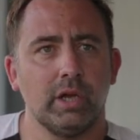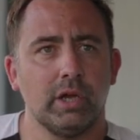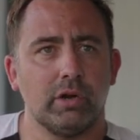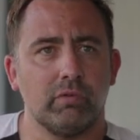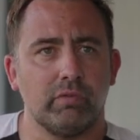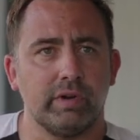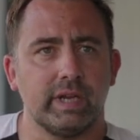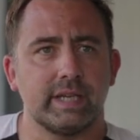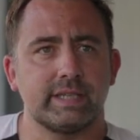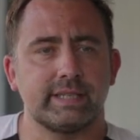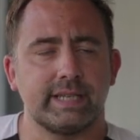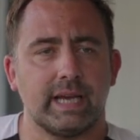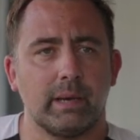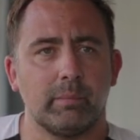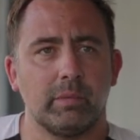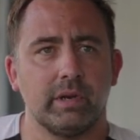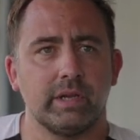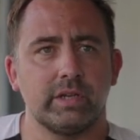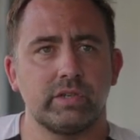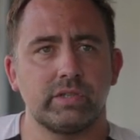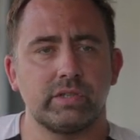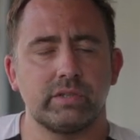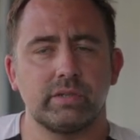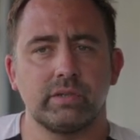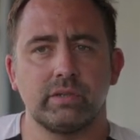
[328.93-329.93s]

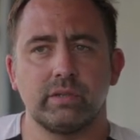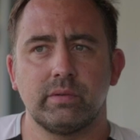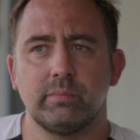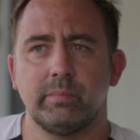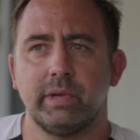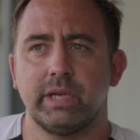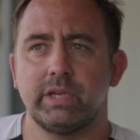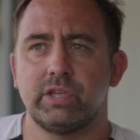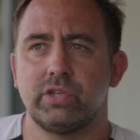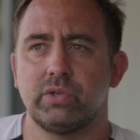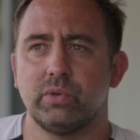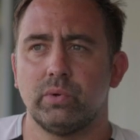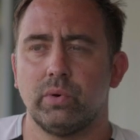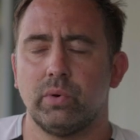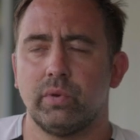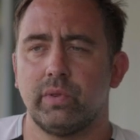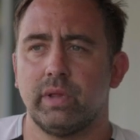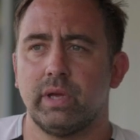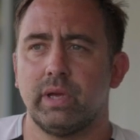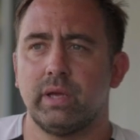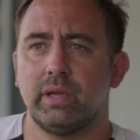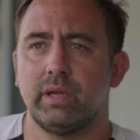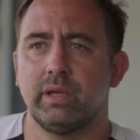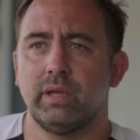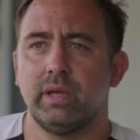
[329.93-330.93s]
re-established, make sure
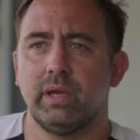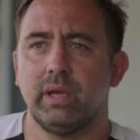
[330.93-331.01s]
that